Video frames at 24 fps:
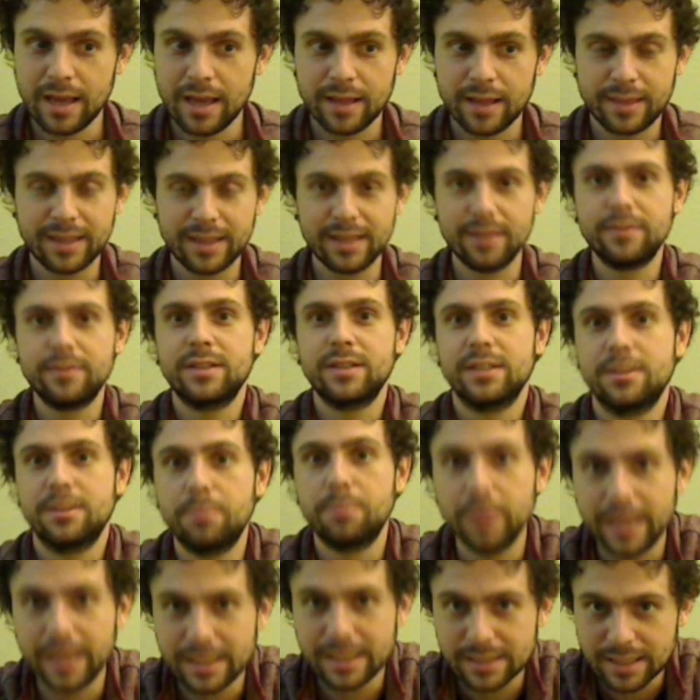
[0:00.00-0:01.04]
Thinking of
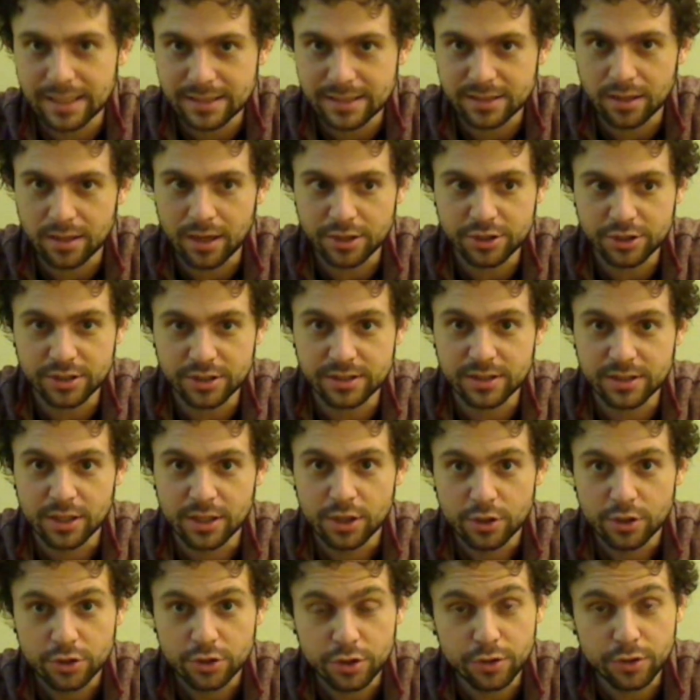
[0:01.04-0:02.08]
displays as not just
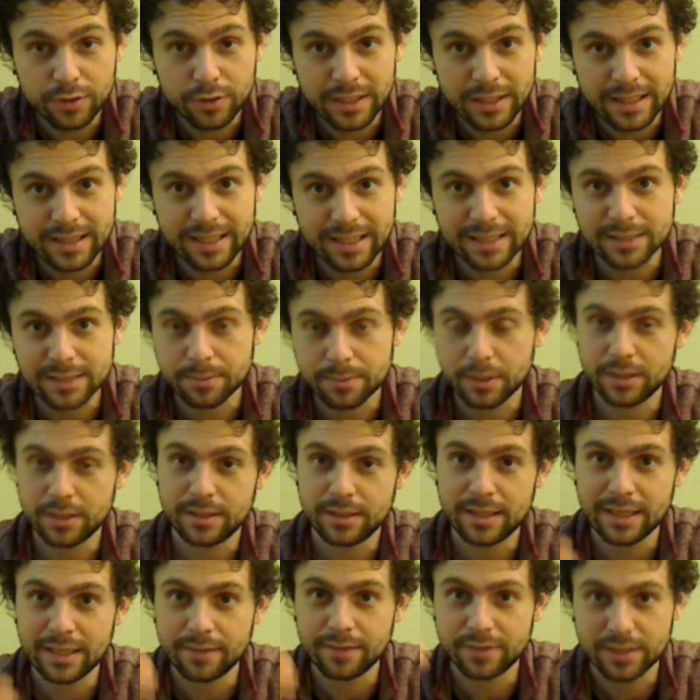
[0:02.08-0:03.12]
2D things, but
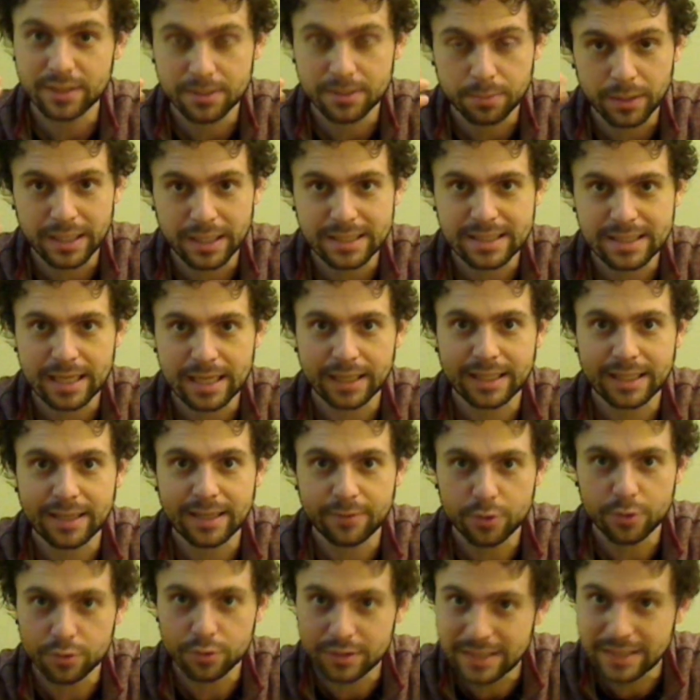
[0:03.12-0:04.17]
thinking of displays that give
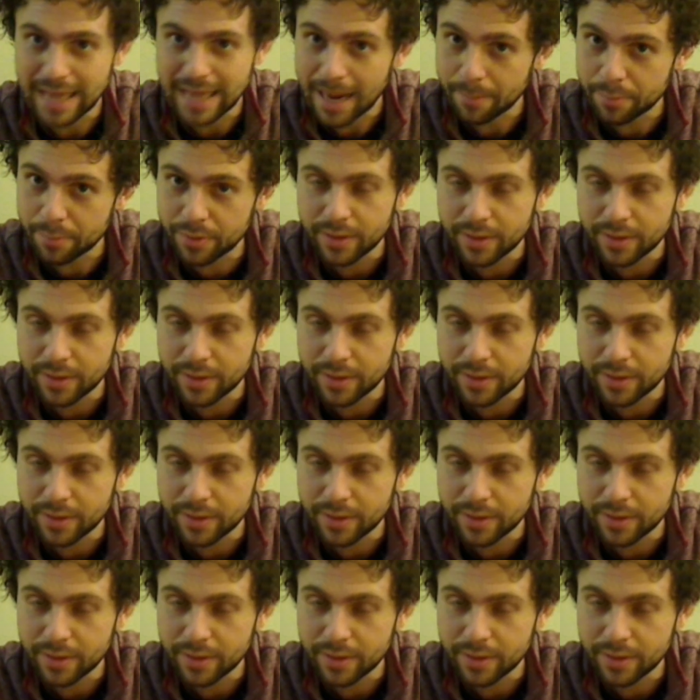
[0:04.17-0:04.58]
you depth